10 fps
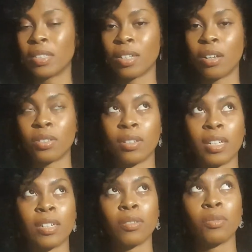muslin cloth are
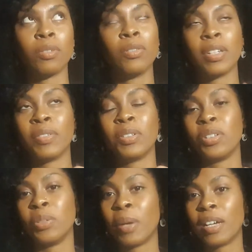like what maybe
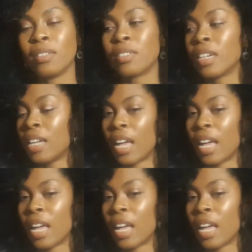two pound,